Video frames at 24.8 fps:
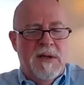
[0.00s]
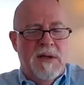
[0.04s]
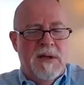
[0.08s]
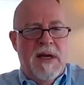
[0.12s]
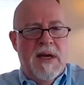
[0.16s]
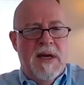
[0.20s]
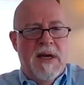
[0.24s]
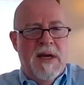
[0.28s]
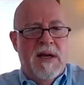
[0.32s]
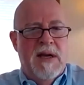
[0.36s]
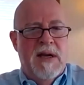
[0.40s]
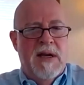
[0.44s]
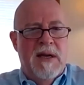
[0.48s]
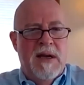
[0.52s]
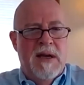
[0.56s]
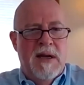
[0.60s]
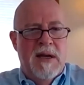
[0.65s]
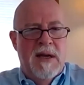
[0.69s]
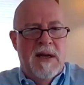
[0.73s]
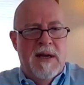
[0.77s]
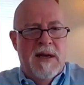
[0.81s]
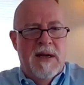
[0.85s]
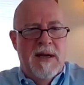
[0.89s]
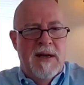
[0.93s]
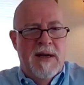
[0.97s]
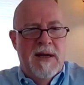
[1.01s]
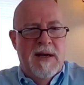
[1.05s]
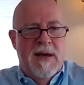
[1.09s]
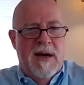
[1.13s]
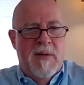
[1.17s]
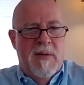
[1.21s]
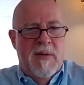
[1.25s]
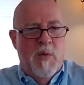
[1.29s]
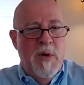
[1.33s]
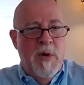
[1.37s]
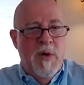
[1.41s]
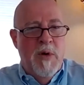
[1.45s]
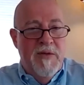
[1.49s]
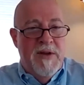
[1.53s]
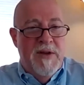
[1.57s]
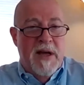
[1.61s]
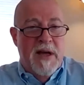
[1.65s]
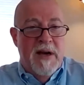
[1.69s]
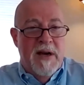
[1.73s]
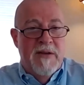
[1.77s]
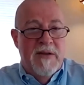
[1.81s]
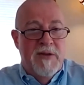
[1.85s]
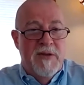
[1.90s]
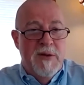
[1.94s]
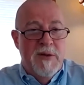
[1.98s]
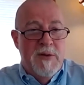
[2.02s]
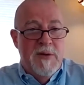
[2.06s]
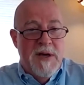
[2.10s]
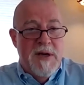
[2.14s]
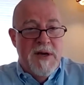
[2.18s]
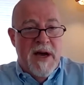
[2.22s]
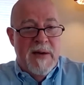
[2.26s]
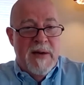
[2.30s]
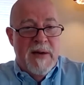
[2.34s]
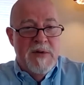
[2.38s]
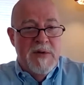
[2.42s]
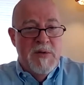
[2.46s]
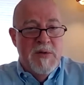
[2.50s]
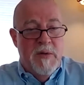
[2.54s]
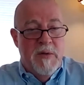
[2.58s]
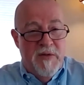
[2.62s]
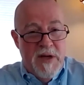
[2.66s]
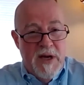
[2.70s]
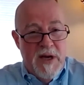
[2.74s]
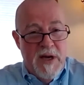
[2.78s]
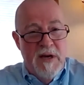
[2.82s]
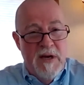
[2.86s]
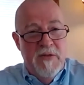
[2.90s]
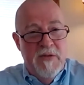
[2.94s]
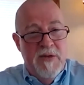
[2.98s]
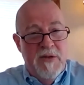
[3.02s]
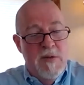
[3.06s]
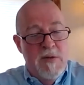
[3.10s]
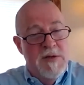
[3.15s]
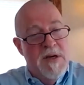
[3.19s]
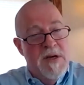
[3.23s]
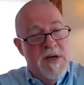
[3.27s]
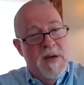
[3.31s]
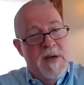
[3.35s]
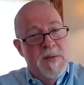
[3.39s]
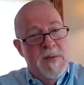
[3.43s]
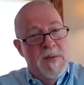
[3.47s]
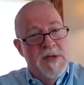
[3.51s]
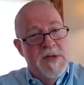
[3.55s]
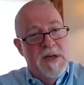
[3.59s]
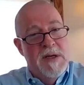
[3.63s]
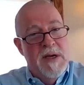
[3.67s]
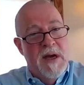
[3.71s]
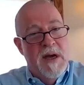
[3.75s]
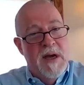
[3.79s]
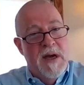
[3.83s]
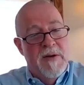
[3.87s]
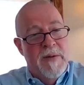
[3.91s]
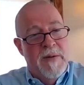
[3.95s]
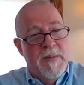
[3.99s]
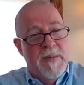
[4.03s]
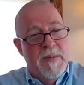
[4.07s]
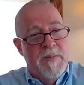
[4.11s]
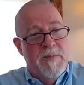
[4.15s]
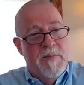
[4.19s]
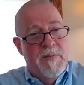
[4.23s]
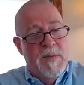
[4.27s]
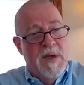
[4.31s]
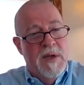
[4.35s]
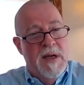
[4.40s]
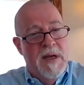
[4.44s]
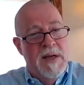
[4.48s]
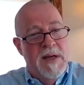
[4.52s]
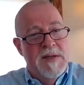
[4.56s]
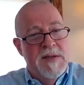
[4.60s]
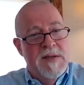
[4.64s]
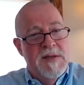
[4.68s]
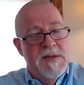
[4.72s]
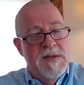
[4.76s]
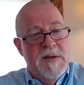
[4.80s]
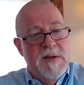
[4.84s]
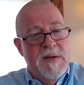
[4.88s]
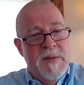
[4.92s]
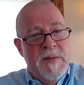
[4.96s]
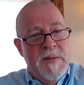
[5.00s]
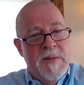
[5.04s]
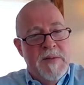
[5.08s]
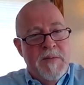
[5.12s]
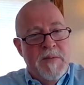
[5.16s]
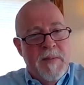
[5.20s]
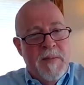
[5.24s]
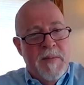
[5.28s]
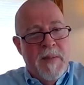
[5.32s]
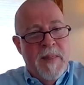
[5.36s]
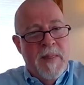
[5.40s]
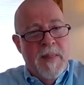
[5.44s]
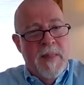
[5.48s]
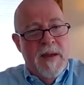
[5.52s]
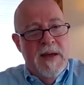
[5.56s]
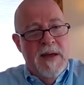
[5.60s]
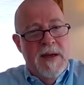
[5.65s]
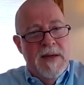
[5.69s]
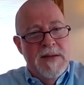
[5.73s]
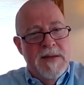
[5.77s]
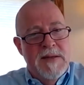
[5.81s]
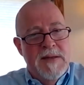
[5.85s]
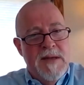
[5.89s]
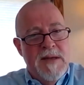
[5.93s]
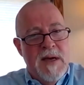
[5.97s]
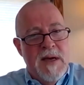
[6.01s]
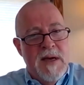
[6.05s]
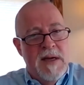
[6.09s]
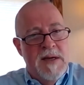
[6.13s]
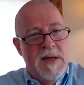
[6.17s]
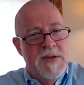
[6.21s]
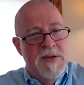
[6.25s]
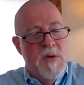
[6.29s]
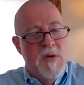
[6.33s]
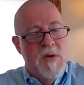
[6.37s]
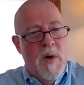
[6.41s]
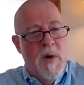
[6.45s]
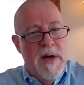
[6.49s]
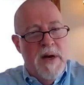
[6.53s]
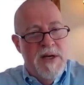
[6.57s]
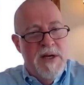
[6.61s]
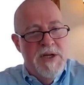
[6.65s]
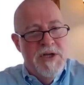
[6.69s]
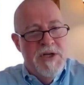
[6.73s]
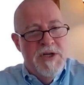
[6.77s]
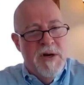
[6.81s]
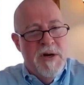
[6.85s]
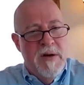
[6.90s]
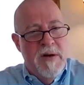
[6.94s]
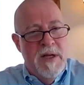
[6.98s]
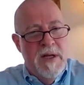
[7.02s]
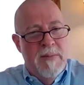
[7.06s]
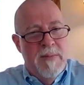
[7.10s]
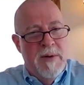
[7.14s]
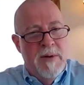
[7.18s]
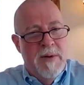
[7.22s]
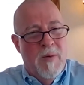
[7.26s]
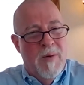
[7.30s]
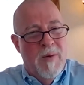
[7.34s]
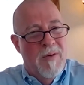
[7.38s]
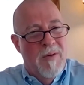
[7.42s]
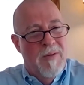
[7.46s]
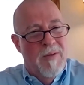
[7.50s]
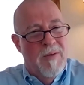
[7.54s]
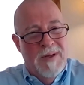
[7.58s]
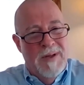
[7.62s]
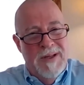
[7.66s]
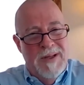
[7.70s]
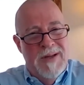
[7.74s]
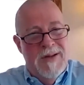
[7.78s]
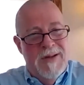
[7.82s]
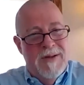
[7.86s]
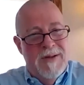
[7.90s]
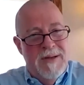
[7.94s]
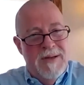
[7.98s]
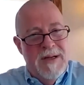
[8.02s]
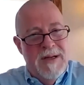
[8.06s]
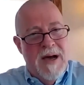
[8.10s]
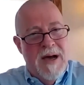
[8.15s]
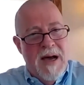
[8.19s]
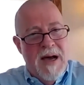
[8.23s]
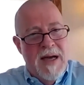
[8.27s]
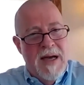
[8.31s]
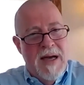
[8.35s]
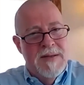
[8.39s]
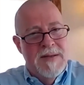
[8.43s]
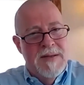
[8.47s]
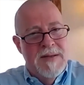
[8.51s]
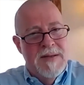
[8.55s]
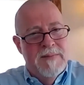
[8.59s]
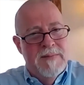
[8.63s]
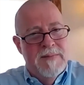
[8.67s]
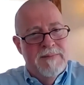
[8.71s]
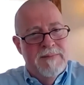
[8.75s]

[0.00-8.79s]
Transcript: And we've done it a few times. We've done it a few times together, and it's quite a journey, but we're really good guides.